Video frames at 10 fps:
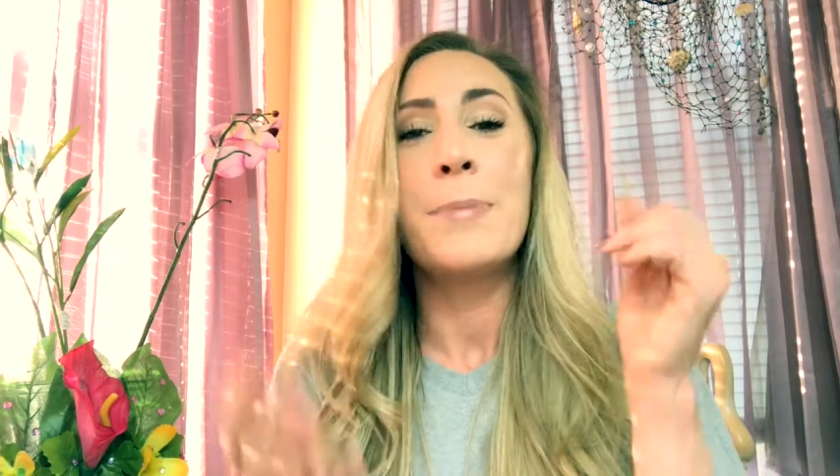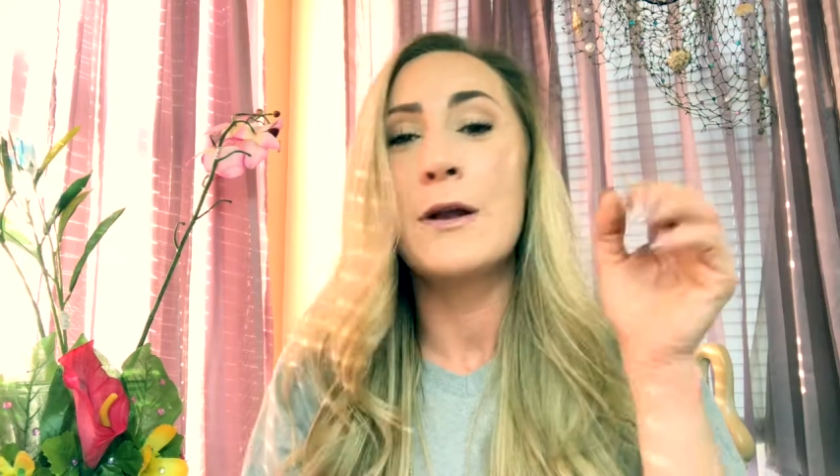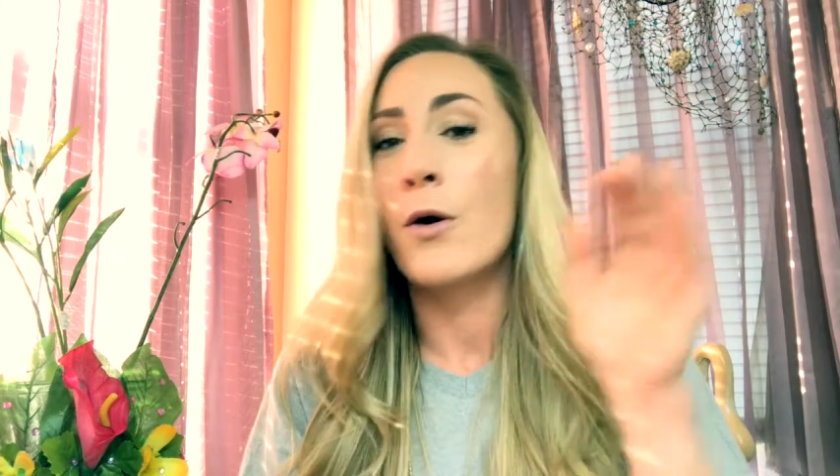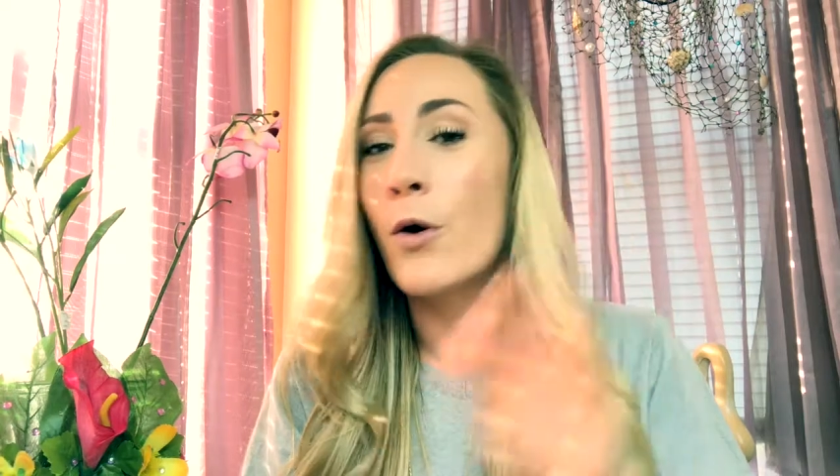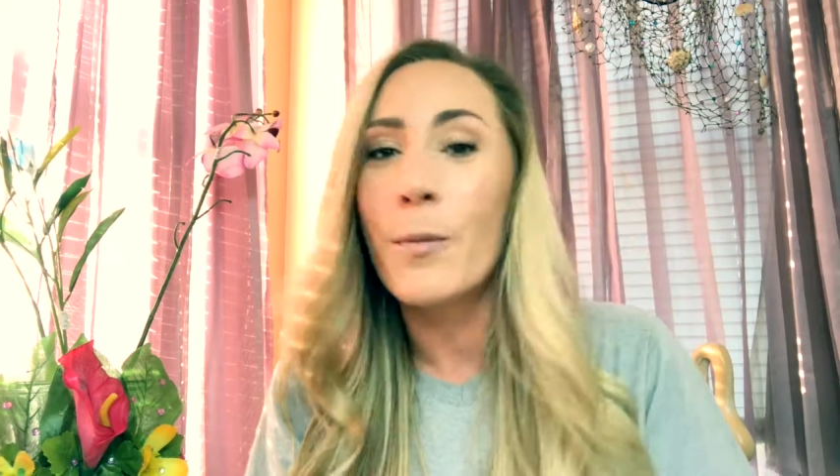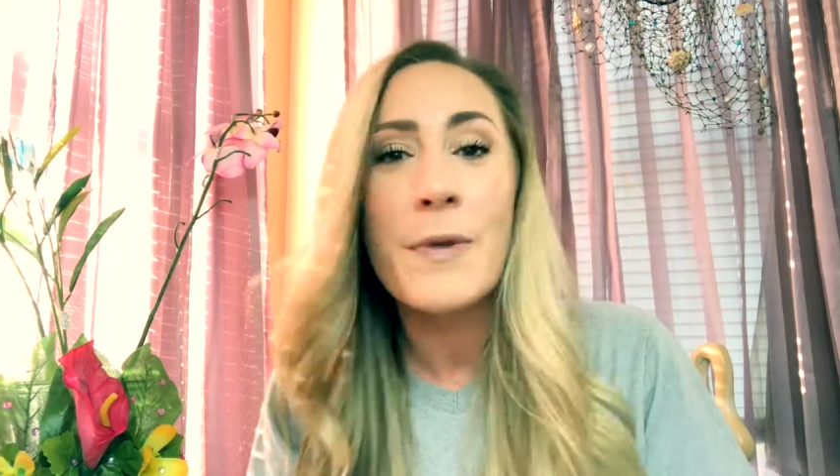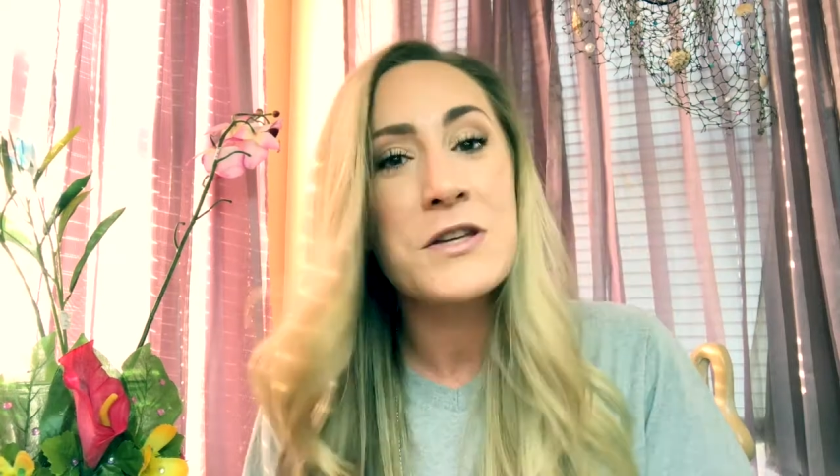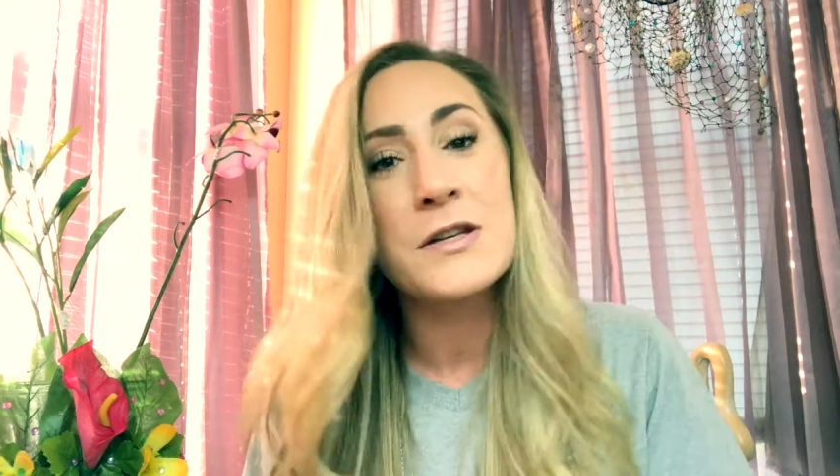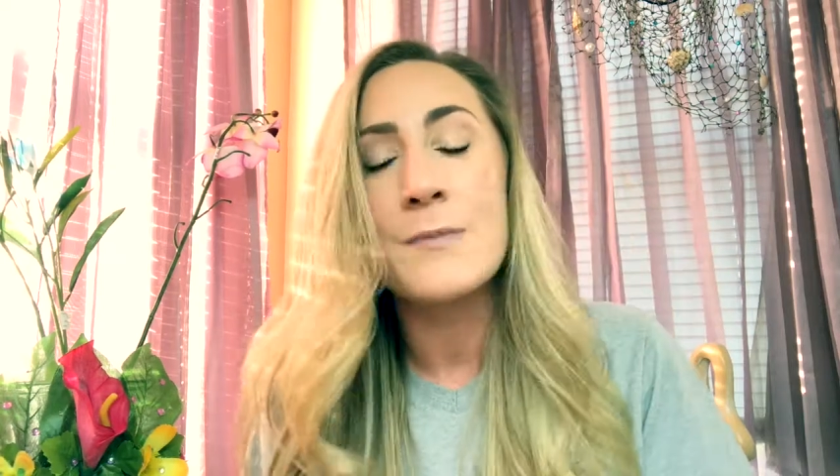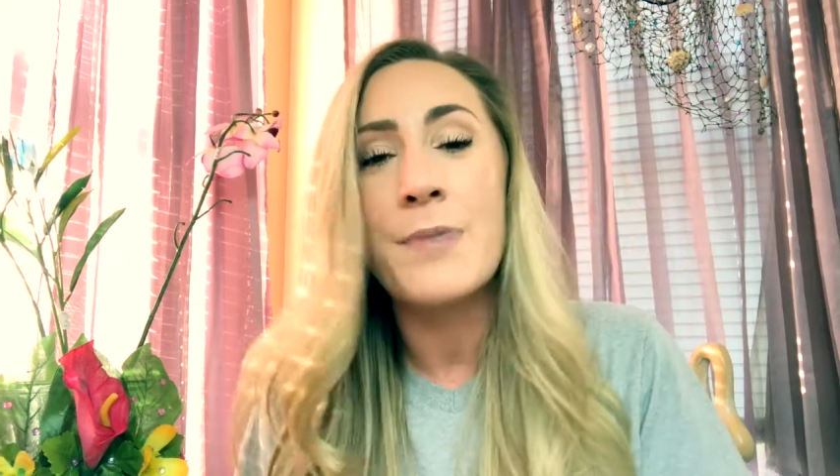put a whole
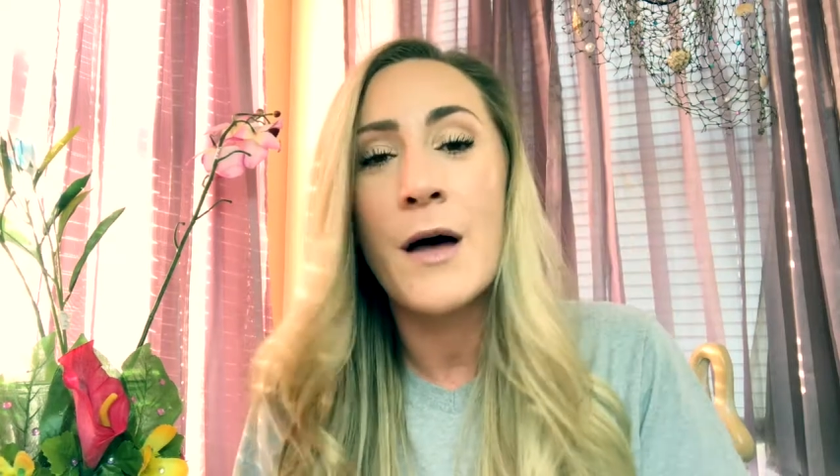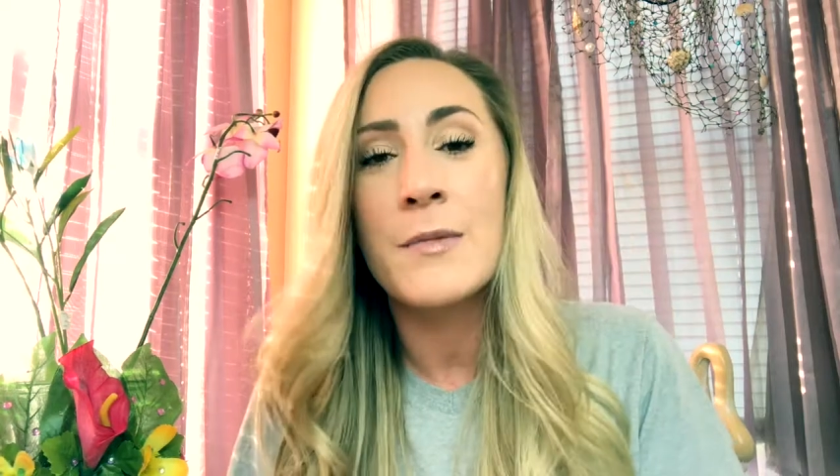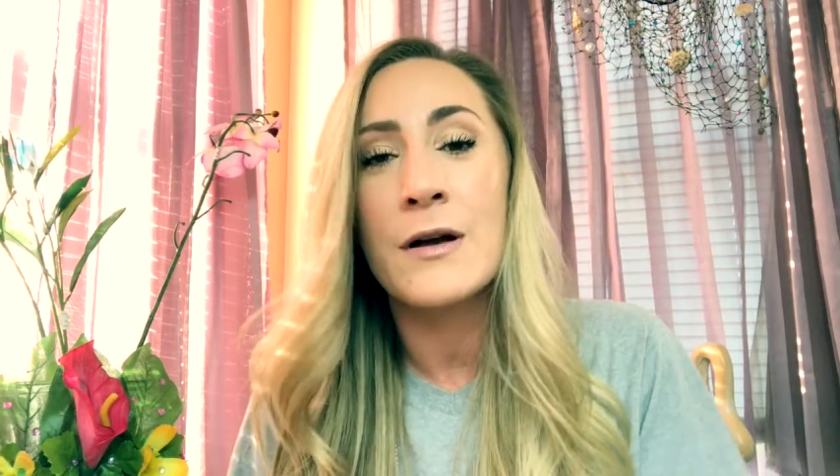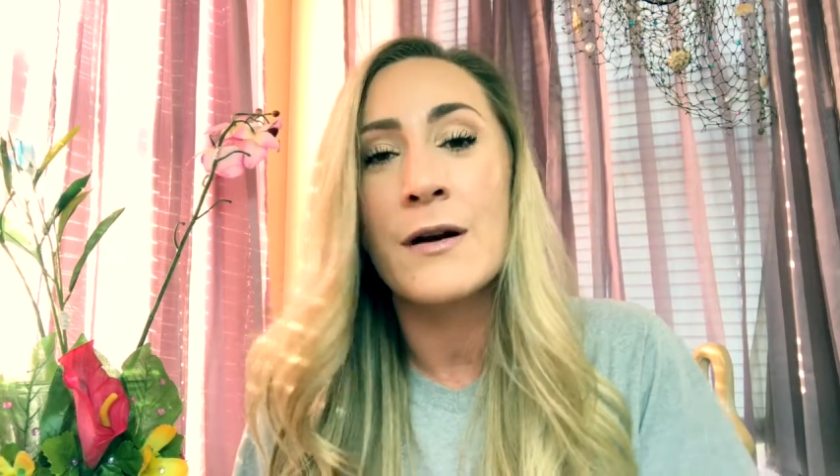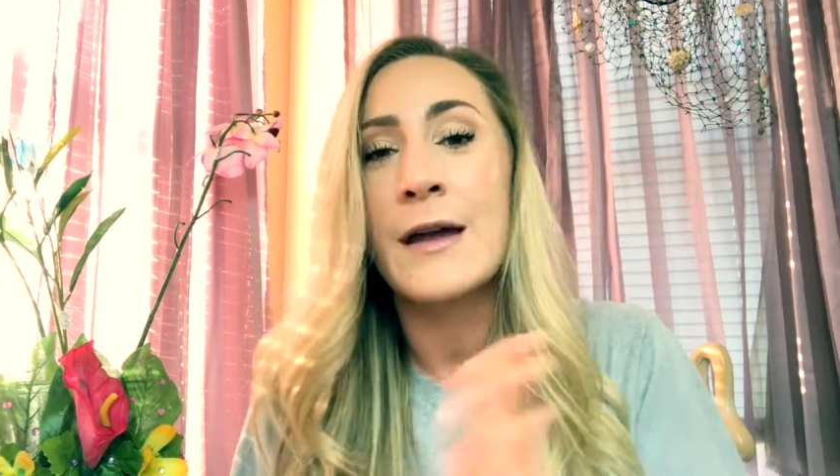bunch in the palm of your